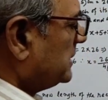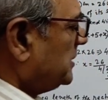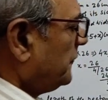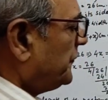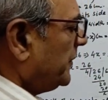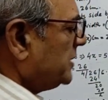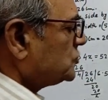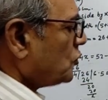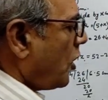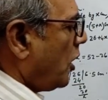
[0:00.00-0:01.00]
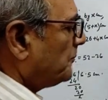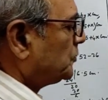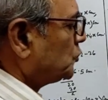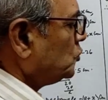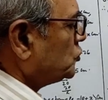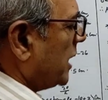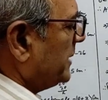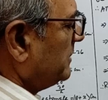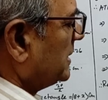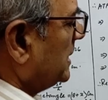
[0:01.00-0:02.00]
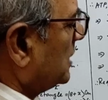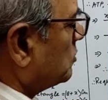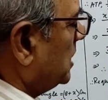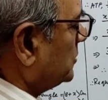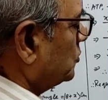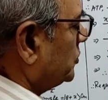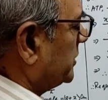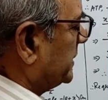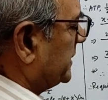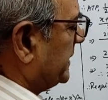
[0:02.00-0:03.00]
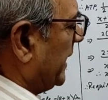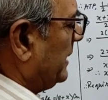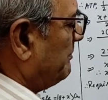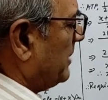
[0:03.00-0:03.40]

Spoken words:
difference of 2 timing equal to 10